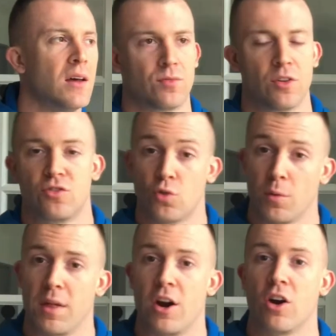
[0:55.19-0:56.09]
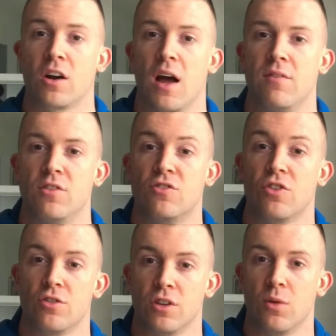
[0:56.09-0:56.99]
The Stormlight Archive is
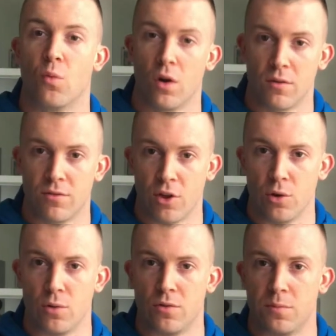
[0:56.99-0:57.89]
certainly one of those